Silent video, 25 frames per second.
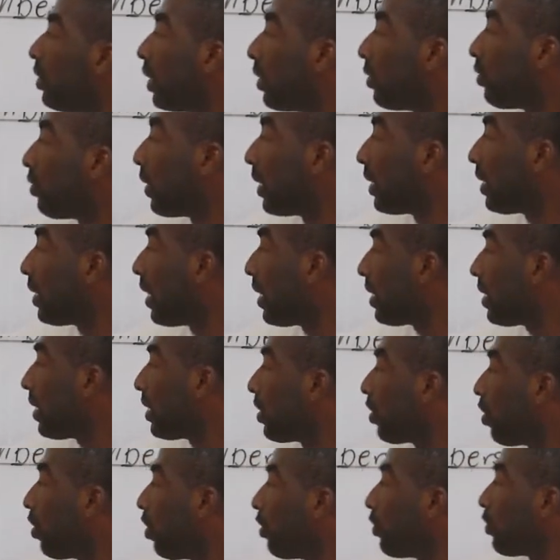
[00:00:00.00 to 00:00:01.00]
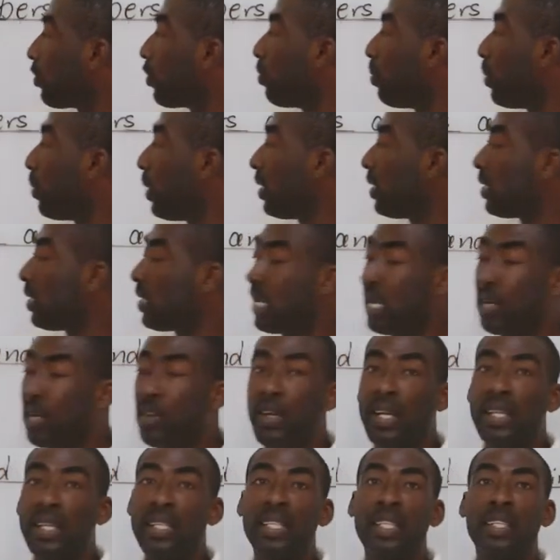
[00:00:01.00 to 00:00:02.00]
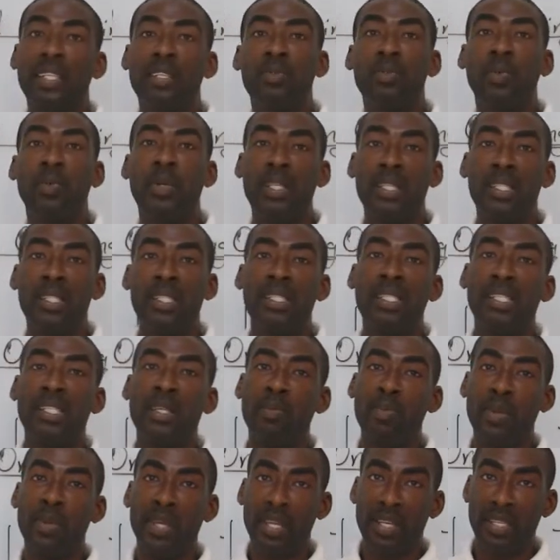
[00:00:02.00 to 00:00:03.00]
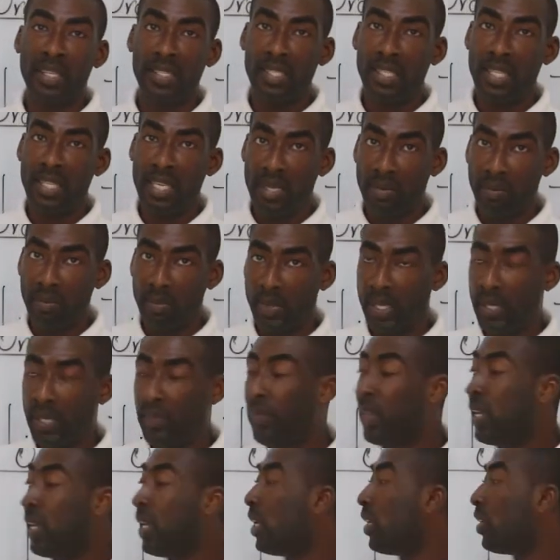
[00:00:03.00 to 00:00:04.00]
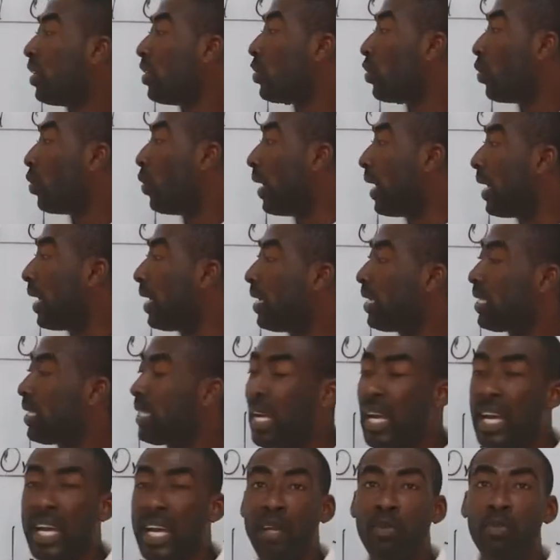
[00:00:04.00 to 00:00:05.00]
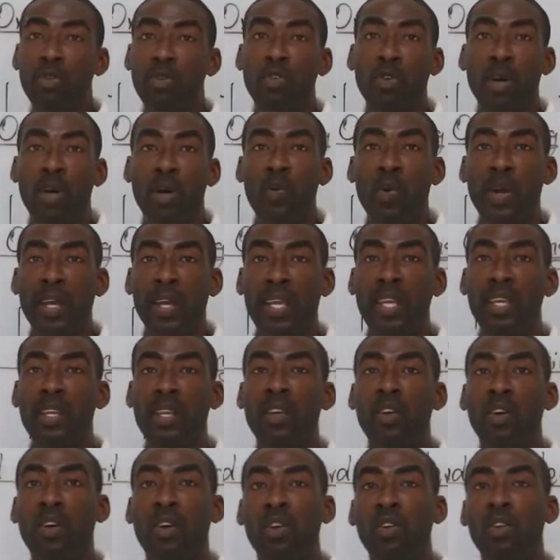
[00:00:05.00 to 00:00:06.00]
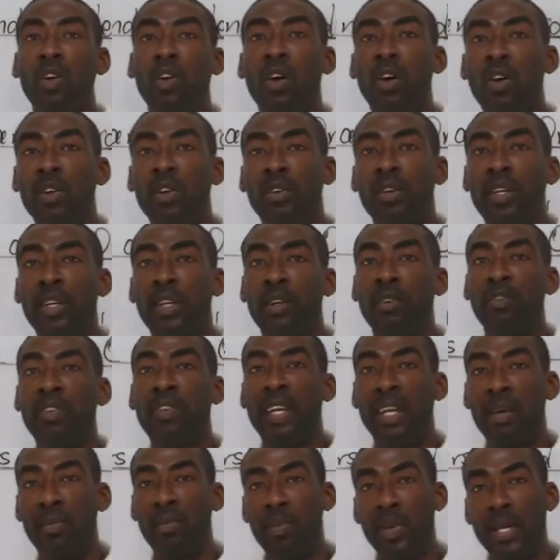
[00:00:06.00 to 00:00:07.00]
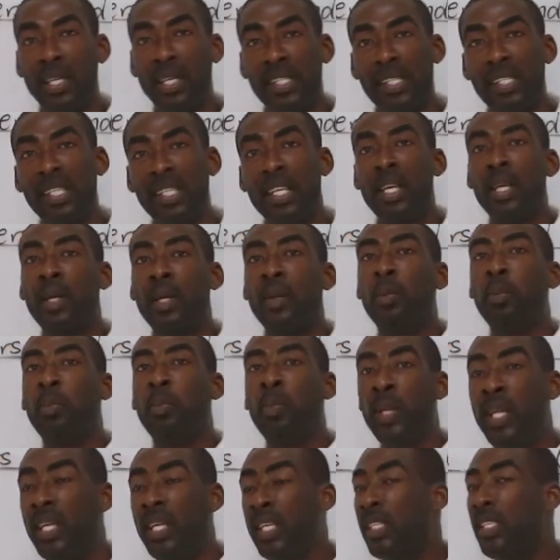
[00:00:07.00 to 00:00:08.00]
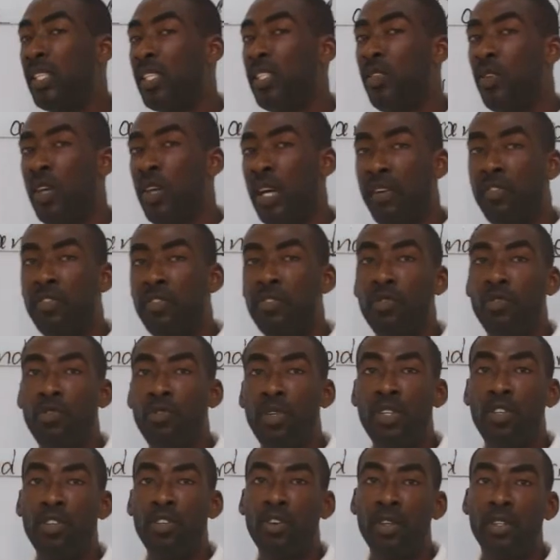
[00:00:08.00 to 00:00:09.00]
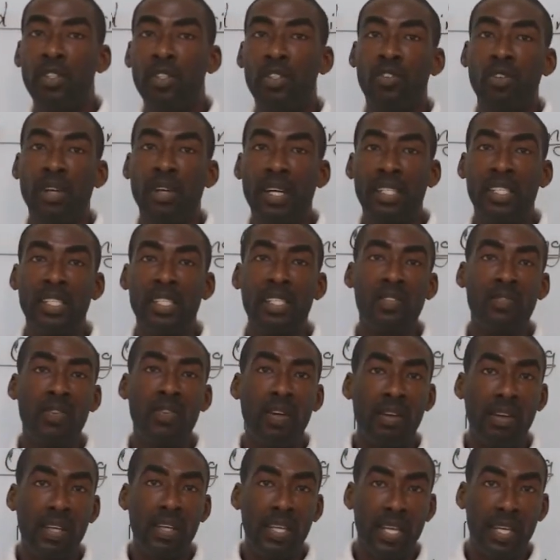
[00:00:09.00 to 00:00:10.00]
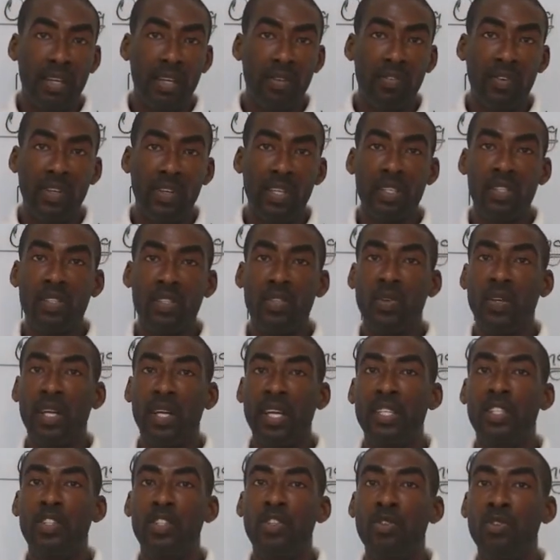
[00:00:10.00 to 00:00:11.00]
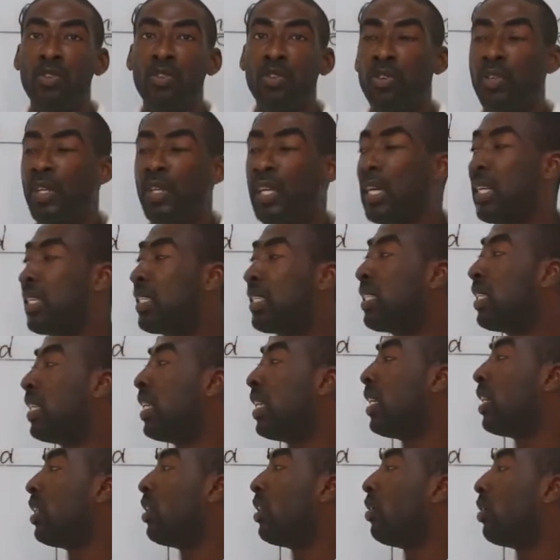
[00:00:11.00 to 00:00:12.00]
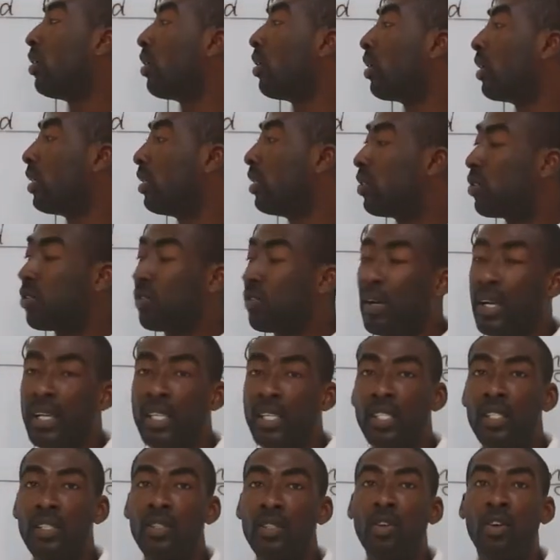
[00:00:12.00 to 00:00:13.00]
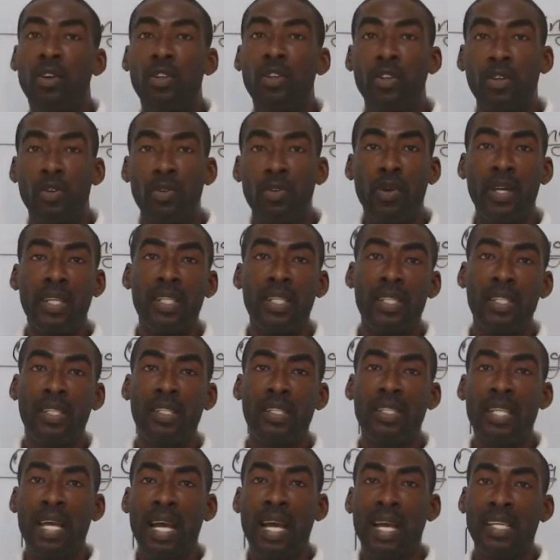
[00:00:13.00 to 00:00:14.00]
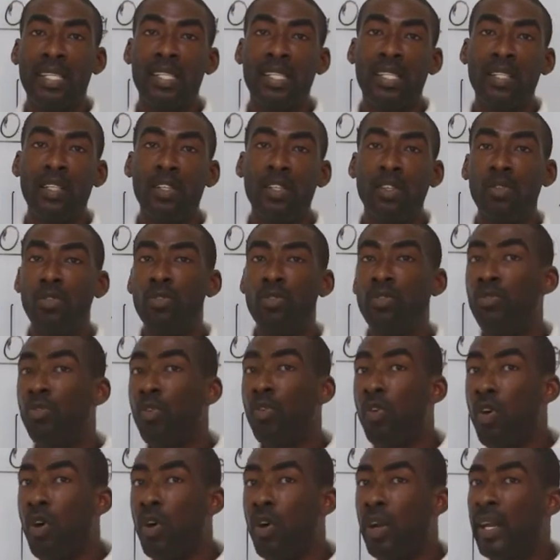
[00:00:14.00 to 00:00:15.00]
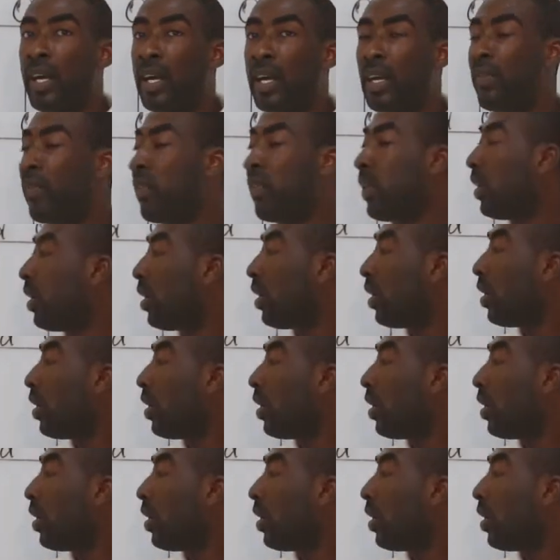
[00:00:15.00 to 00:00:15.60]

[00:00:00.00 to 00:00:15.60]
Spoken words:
the greatest also means that you are dealing with the biggest number. So anytime you are working on ordering of numbers, please, you have to read your instructions very carefully so that you know that your instruction or your question is asking you to order.